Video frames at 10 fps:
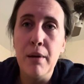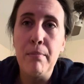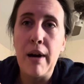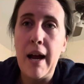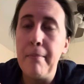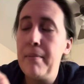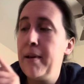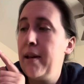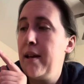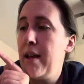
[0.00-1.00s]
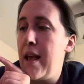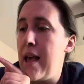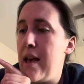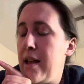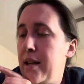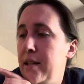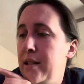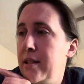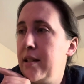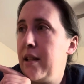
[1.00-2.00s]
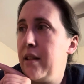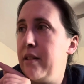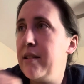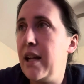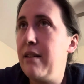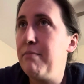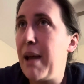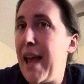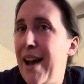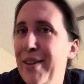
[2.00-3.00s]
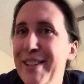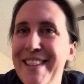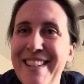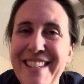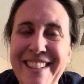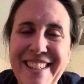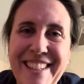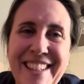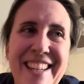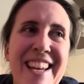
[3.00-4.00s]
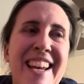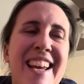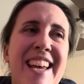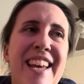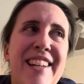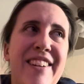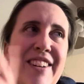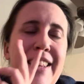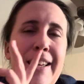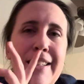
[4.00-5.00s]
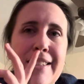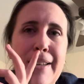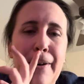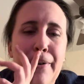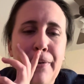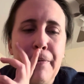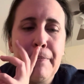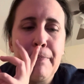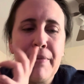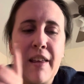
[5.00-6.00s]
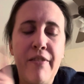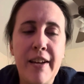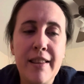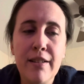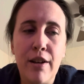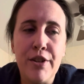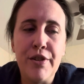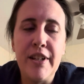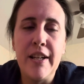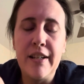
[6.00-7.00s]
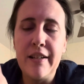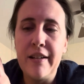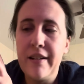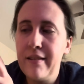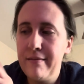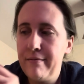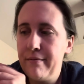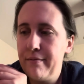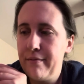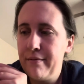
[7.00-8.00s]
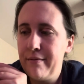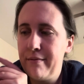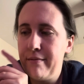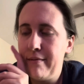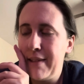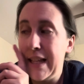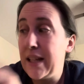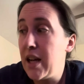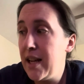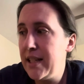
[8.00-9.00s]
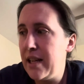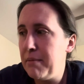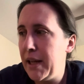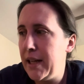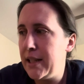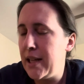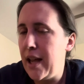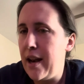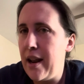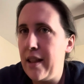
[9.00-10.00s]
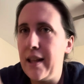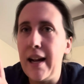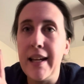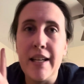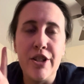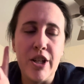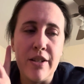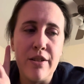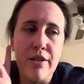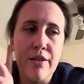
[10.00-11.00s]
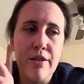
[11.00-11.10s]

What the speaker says: prep and the state of my house and everything. So, if I get the laundry done and the content planning done, then I can just